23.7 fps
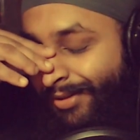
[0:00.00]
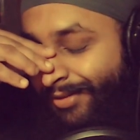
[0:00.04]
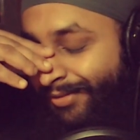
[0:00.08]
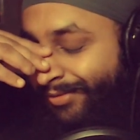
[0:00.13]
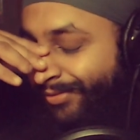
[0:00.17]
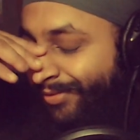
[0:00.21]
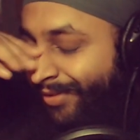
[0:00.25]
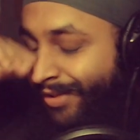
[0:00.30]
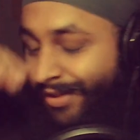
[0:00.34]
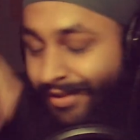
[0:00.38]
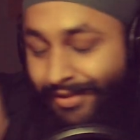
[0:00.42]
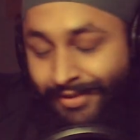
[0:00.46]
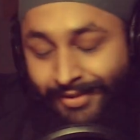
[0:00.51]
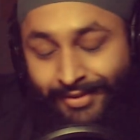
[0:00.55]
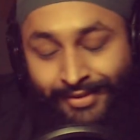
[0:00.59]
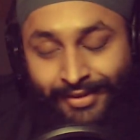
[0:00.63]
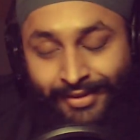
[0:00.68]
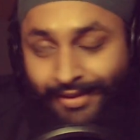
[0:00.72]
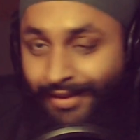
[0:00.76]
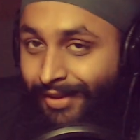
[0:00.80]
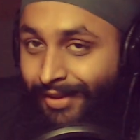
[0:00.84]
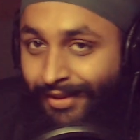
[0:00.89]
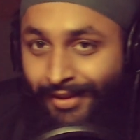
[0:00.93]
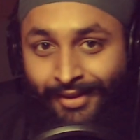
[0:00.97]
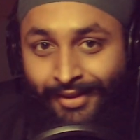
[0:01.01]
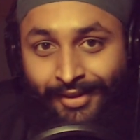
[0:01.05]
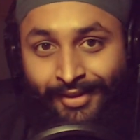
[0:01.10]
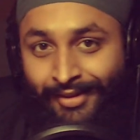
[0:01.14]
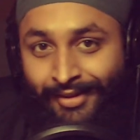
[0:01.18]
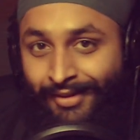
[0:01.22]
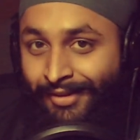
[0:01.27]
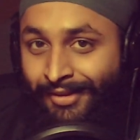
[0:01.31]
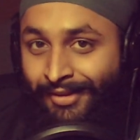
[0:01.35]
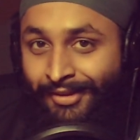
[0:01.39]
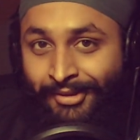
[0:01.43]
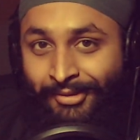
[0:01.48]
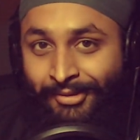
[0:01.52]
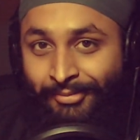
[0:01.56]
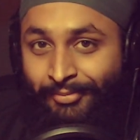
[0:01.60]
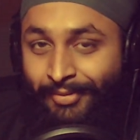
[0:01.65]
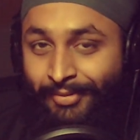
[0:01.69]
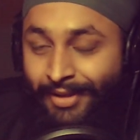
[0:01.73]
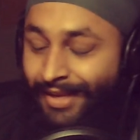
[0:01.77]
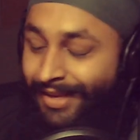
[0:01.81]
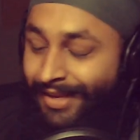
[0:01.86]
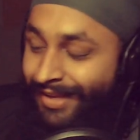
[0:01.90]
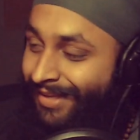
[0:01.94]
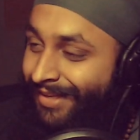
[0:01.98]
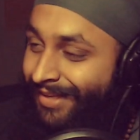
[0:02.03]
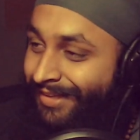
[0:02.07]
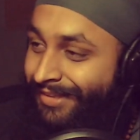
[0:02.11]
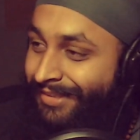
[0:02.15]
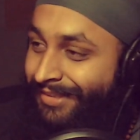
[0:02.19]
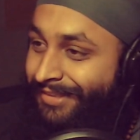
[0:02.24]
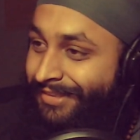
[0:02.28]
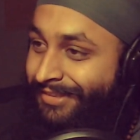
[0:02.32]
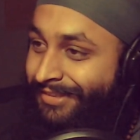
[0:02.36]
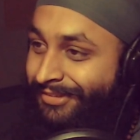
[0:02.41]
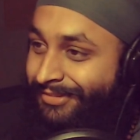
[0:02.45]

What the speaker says: Fuck. Man.